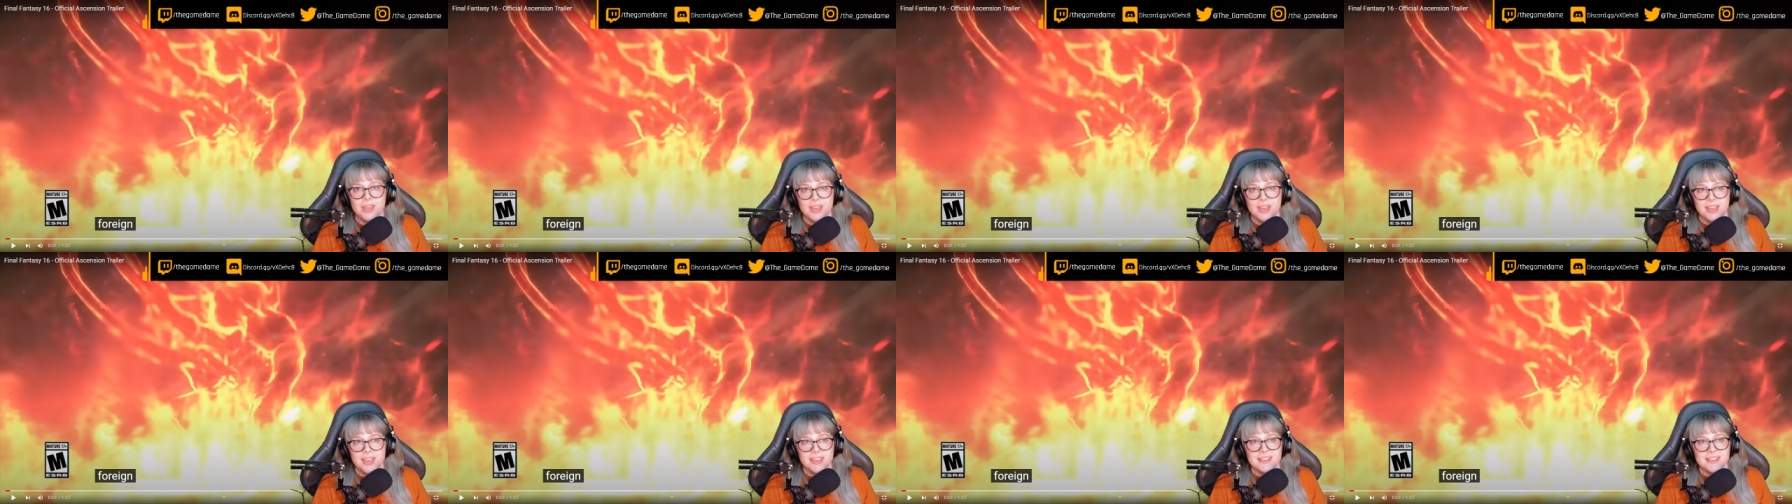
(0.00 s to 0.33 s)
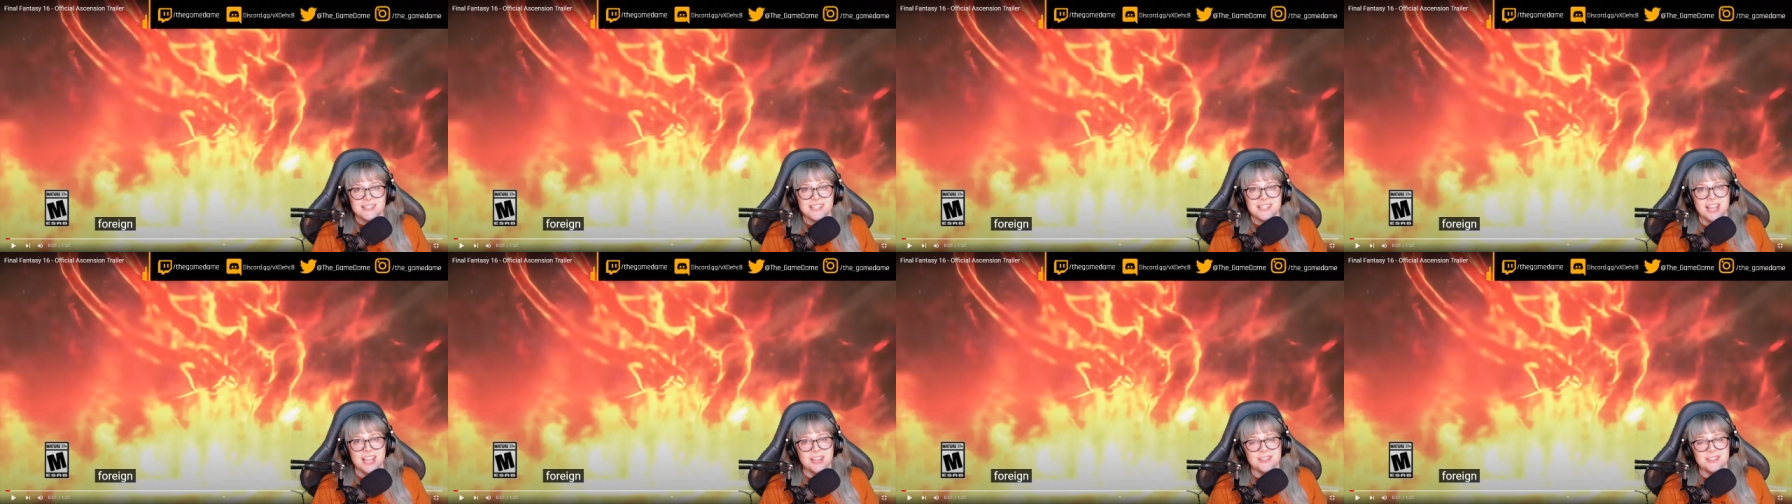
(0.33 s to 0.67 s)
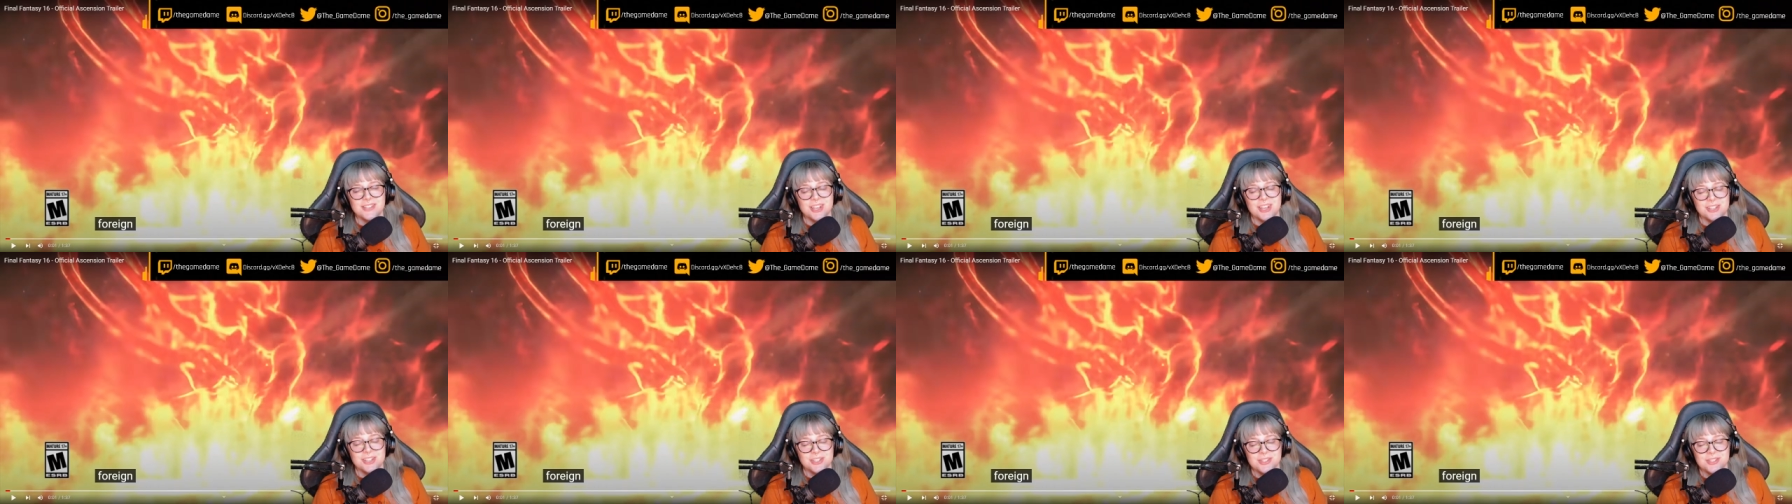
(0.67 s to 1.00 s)

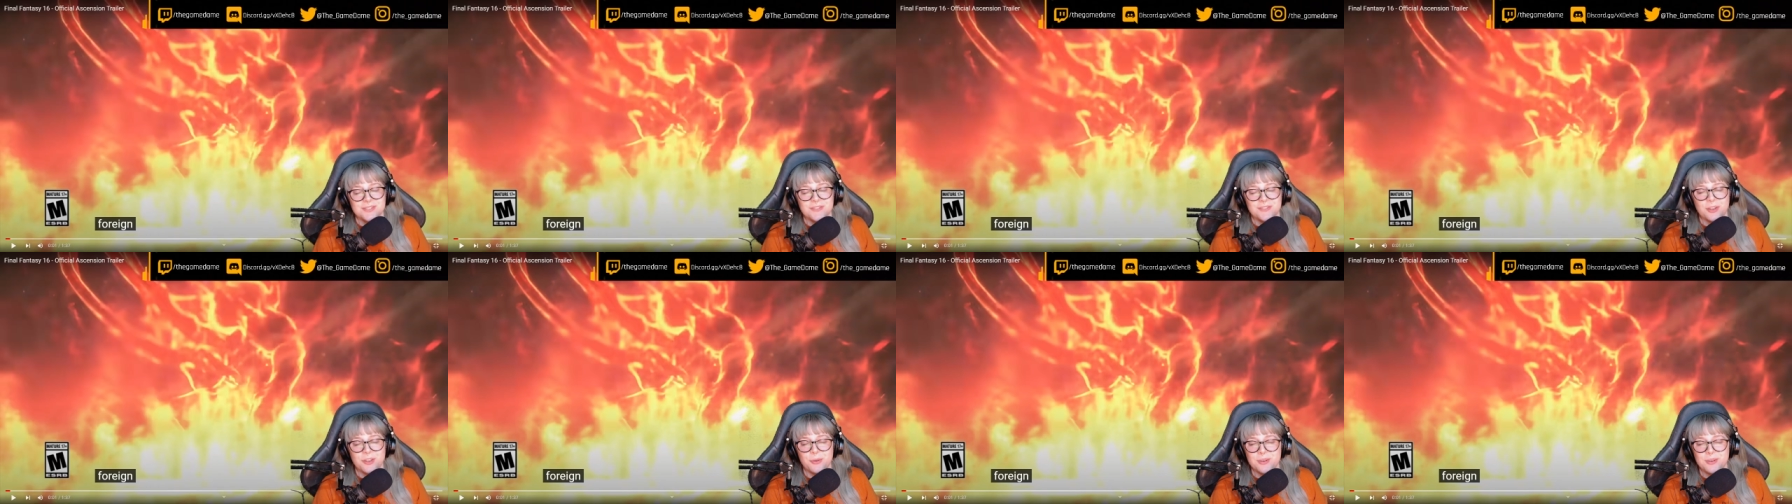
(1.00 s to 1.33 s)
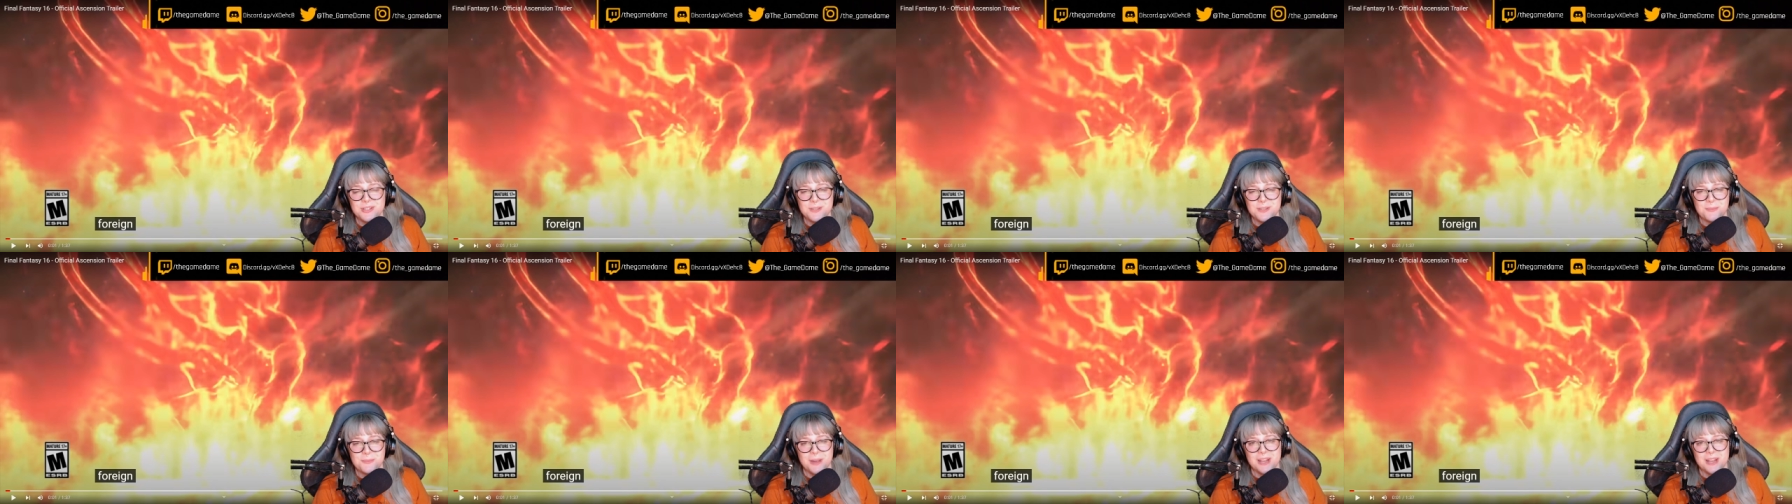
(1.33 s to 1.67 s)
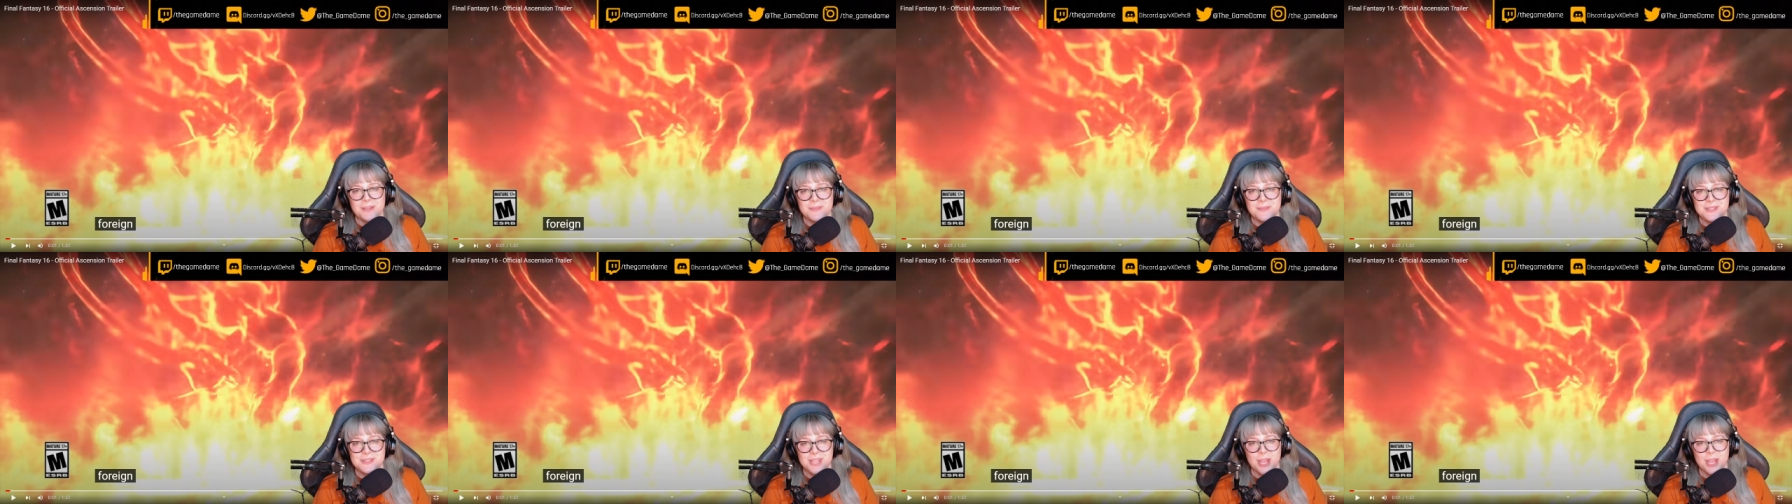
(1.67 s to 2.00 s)
Salutations, viewers. My
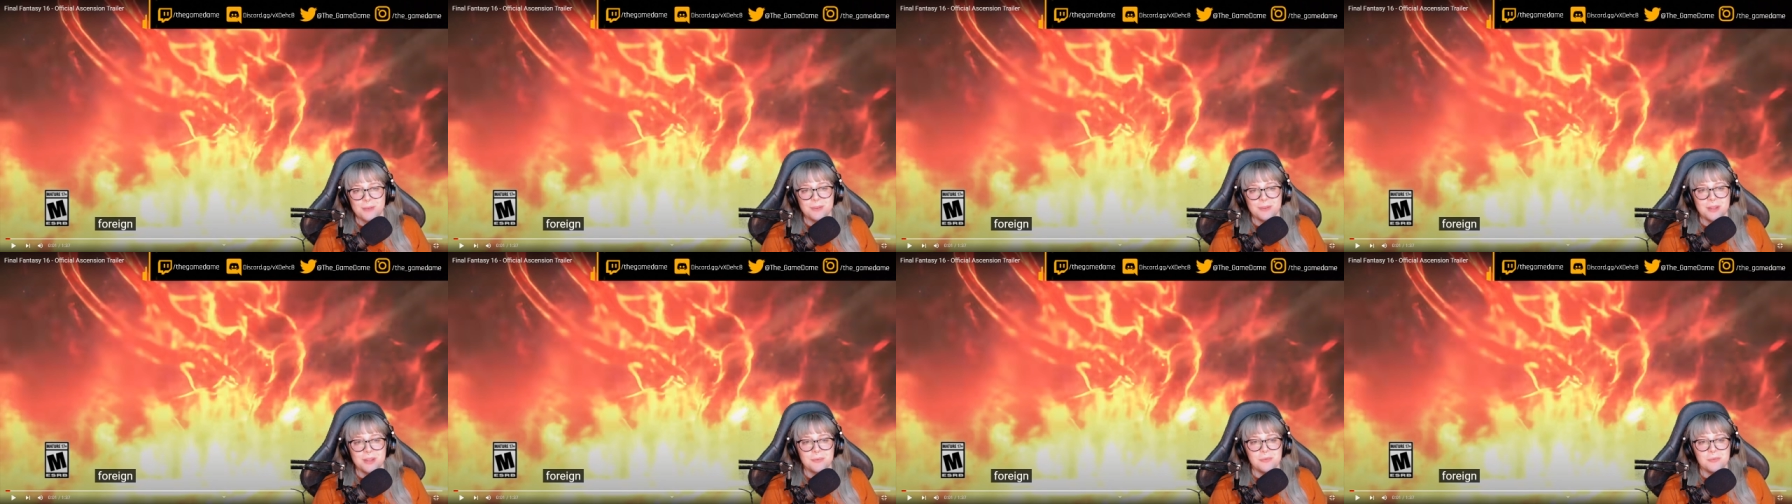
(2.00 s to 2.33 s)
name is Game Dame,